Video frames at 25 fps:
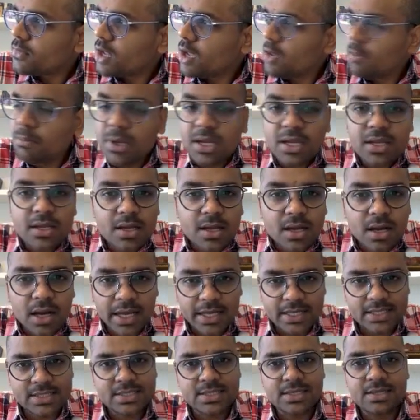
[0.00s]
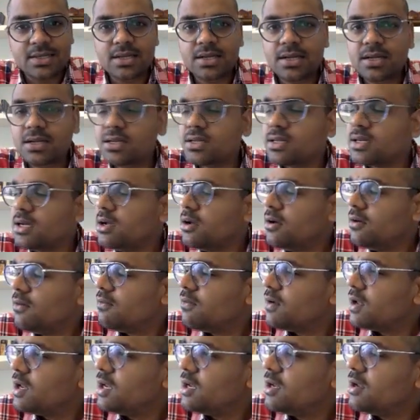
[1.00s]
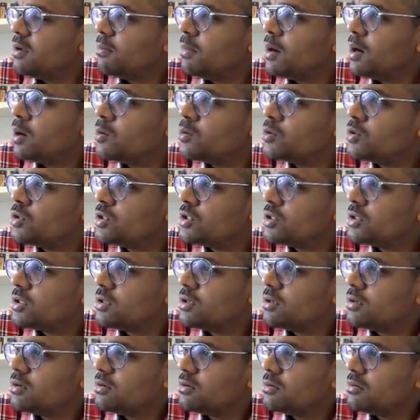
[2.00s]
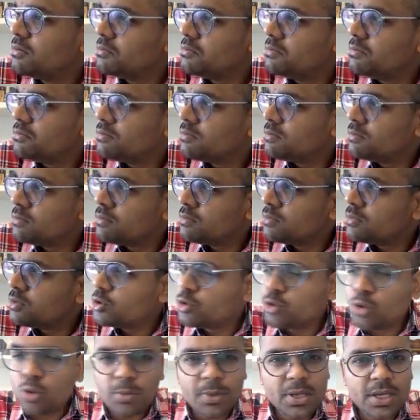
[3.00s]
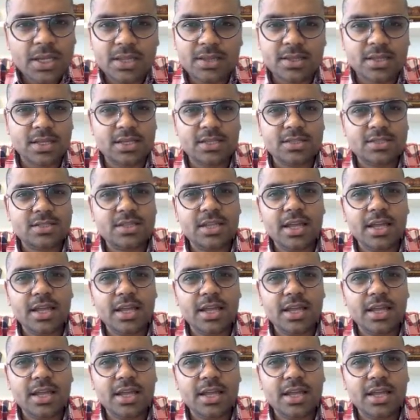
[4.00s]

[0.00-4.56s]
meeting an accident, worried about so many things.